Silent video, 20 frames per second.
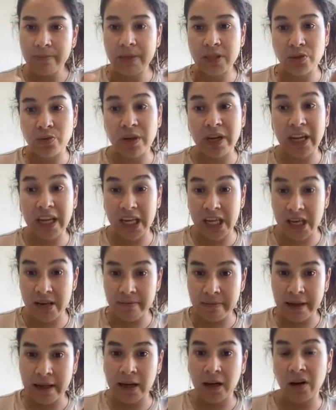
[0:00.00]
between
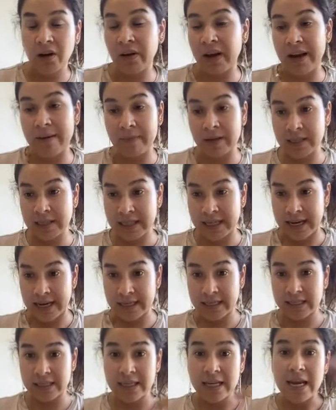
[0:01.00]
email or
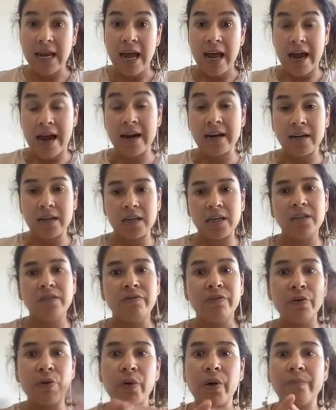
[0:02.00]
MSS. And
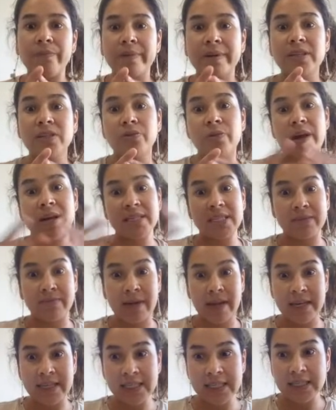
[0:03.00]
if you compare to
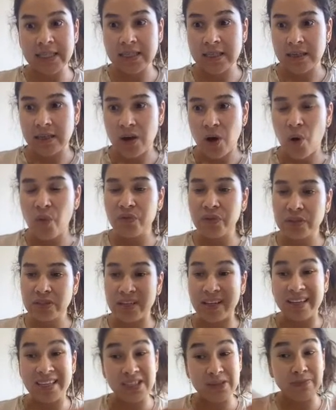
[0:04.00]
SMS,
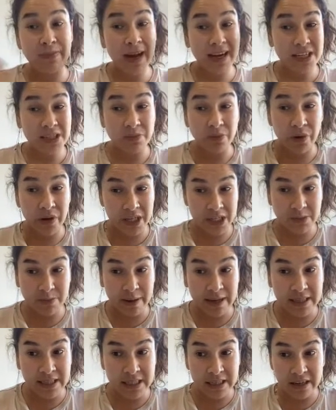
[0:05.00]
obviously it's much more
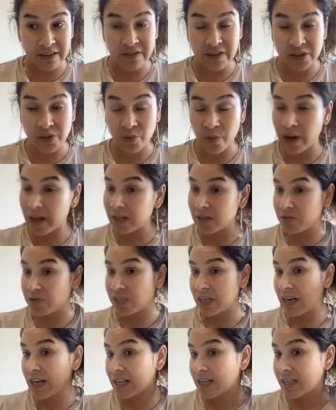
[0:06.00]
expensive as well to
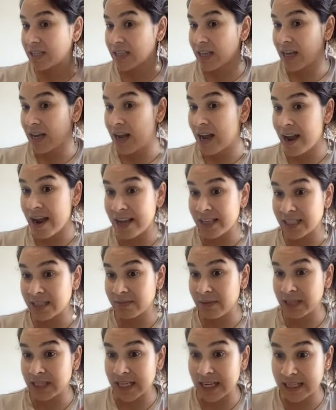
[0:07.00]
send a
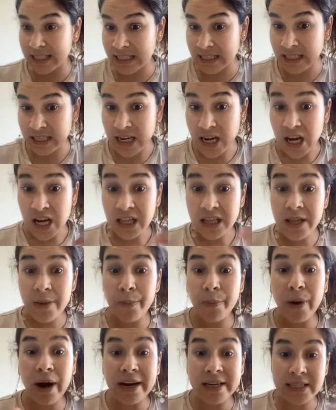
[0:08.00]
SMSs. The
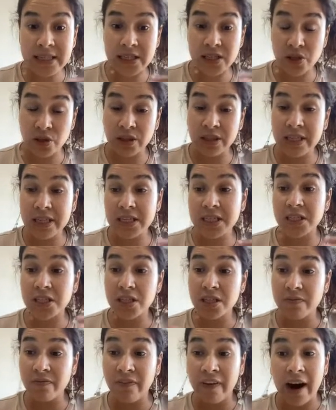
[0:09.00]
prices on
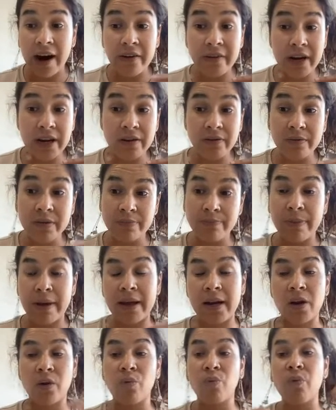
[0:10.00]
this vary,
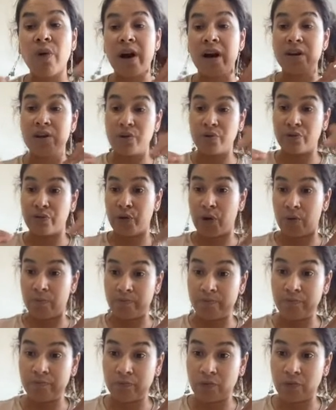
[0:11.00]
depend on where you're from,